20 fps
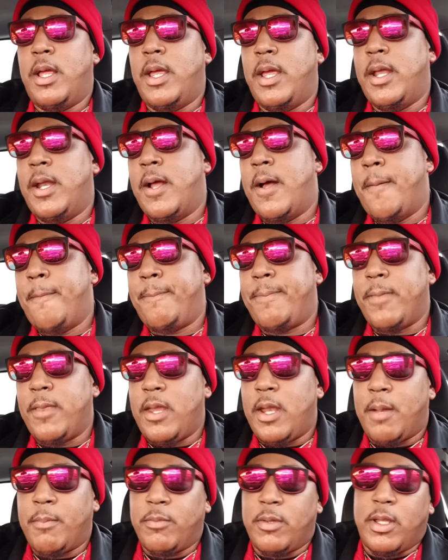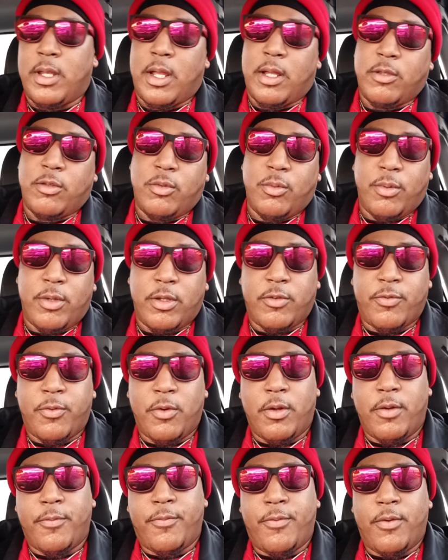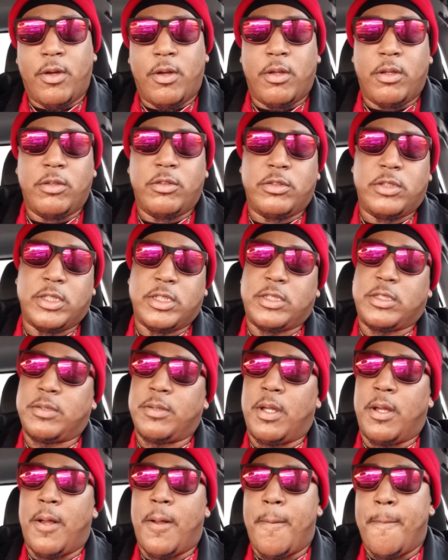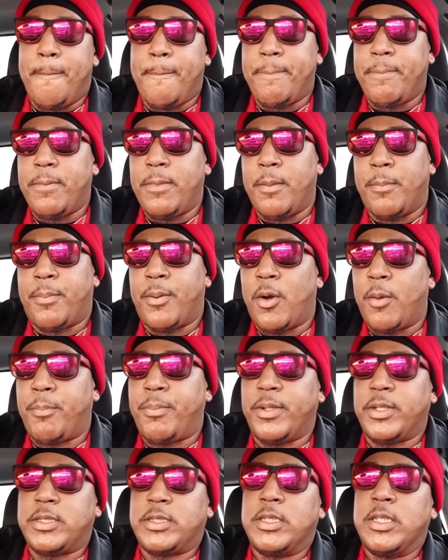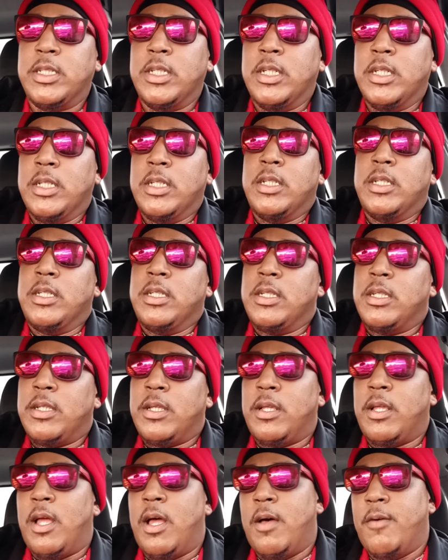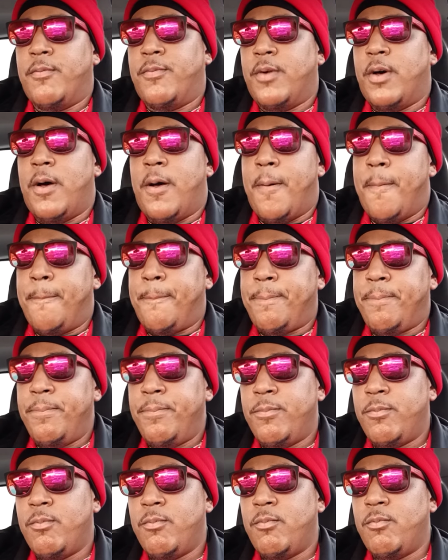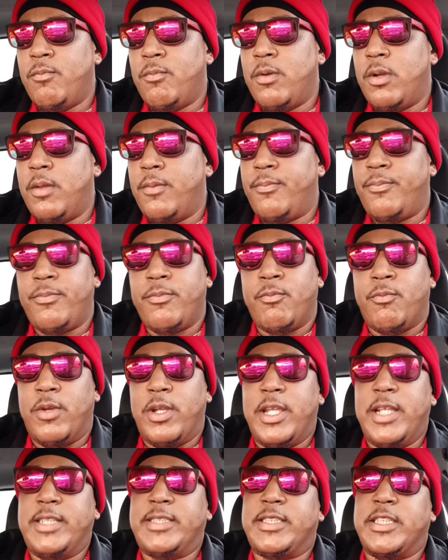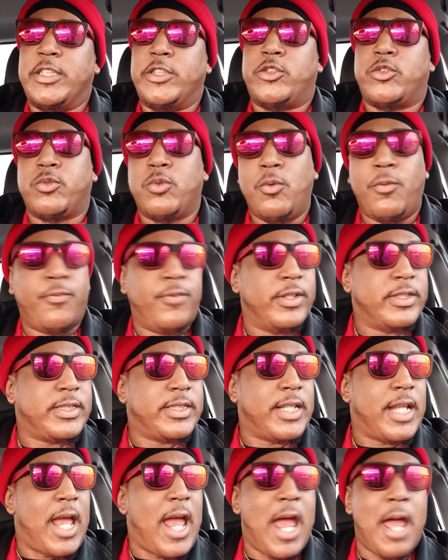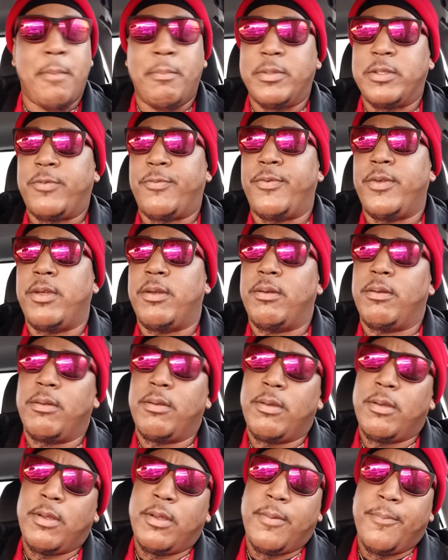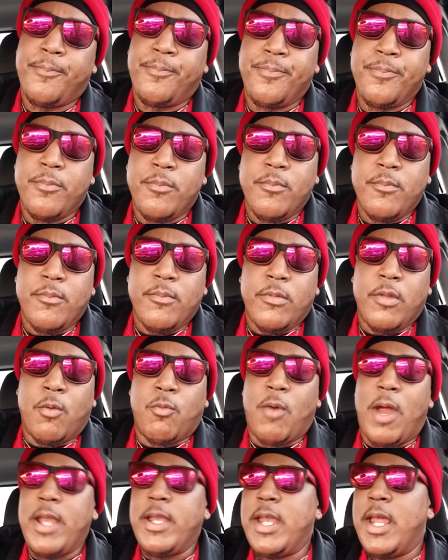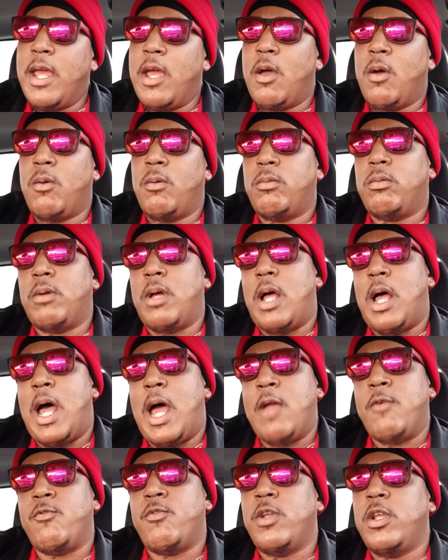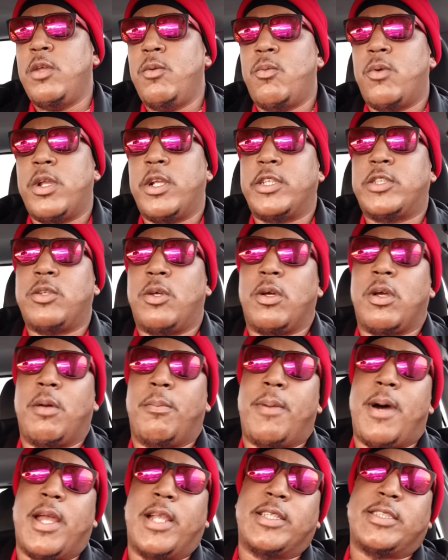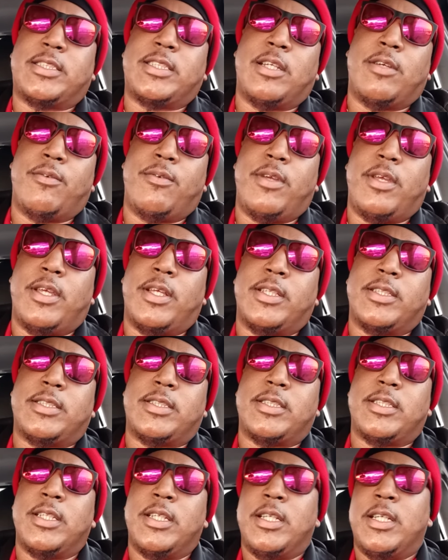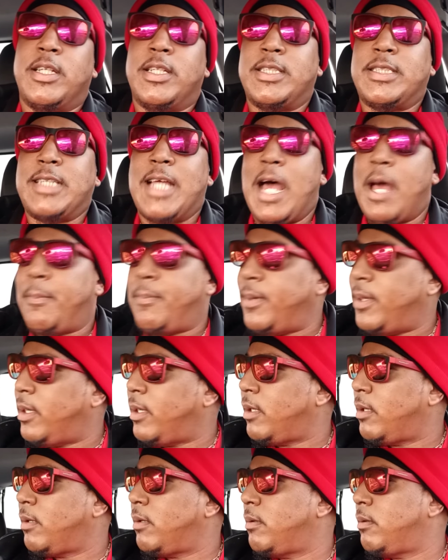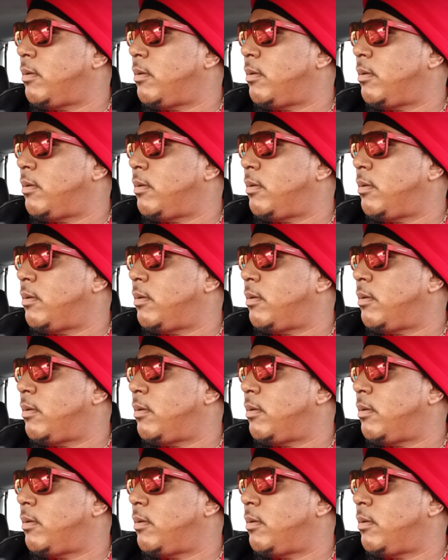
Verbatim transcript: and um, and I'm and I do this for for just um the purpose of um releasing truth into the atmosphere. Right now, I really want to talk about a serious topic,